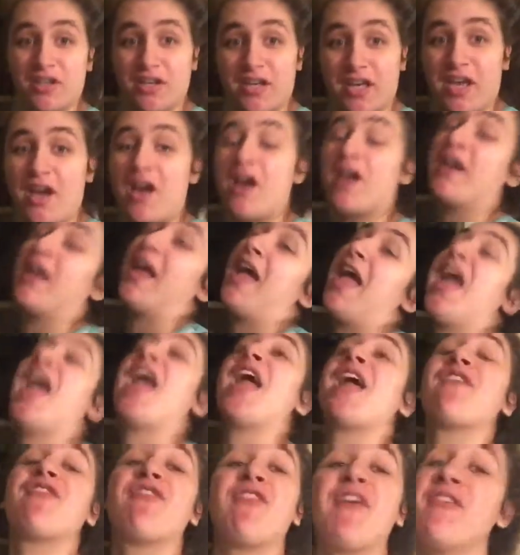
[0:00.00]
Kiana.
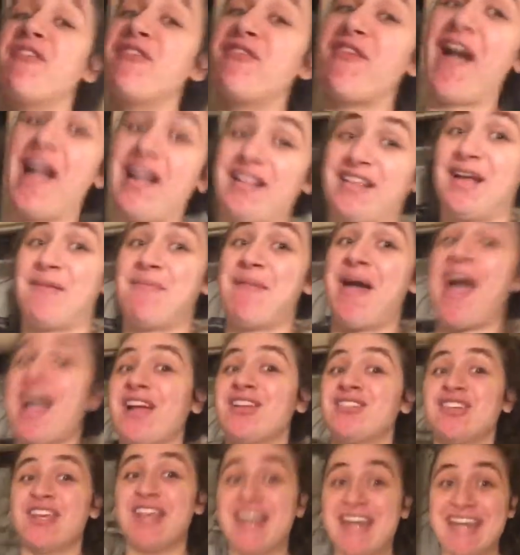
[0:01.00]
Hey, fun fact, I'm
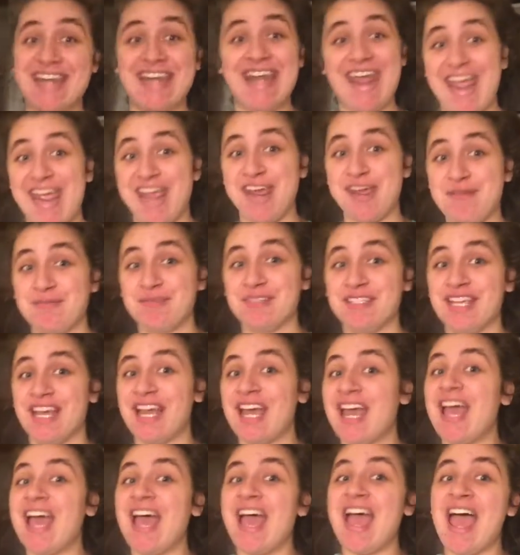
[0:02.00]
actually named
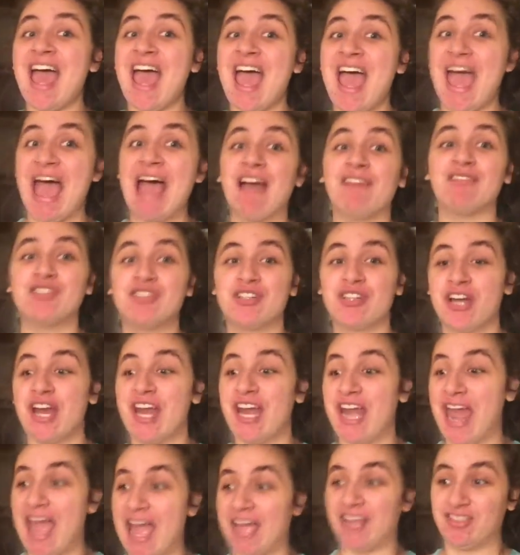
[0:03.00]
after
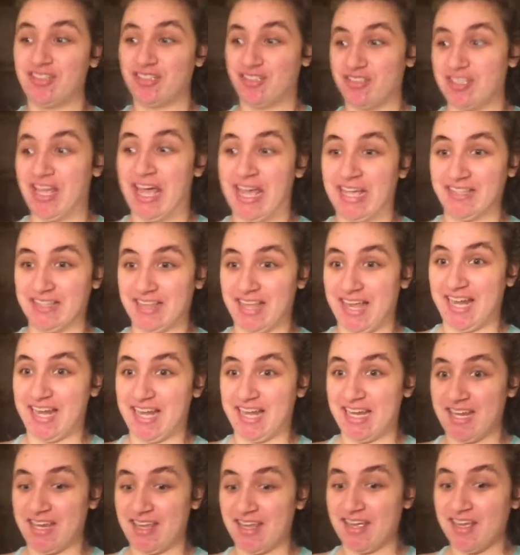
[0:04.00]
an exercise
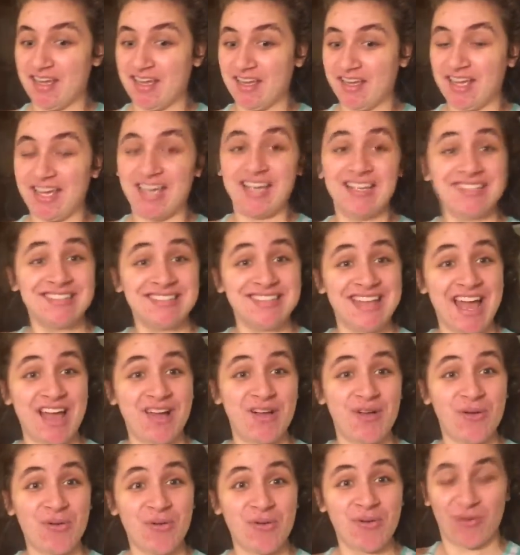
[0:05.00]
lady. Isn't
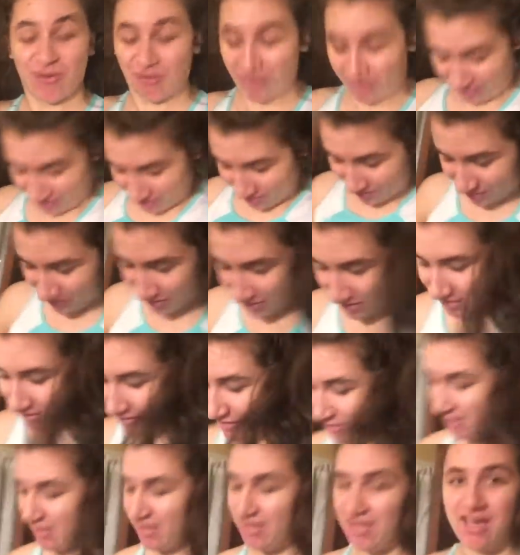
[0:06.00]
that cool?
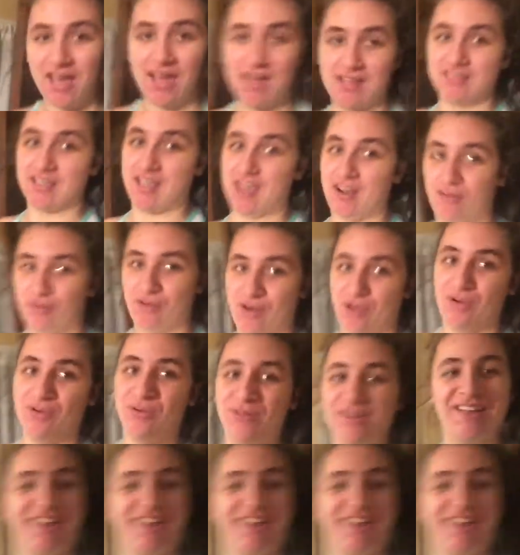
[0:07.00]
I guess, I don't know.